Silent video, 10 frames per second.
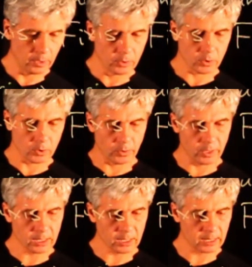So
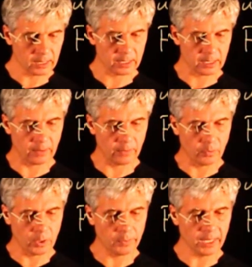this is
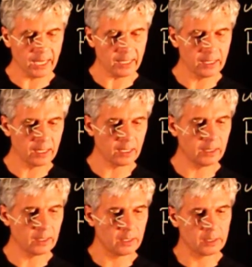what we get here
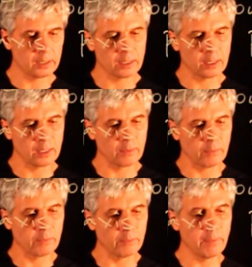is the
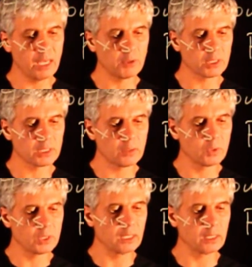matrix that we
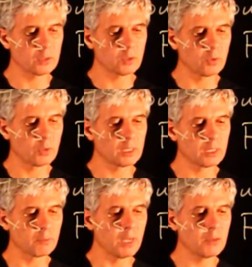seek. So this
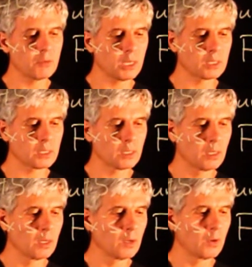is matrix
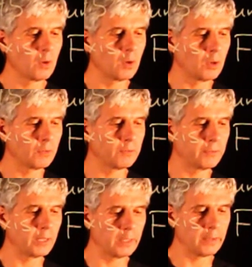of
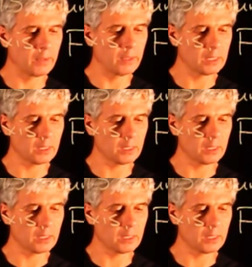this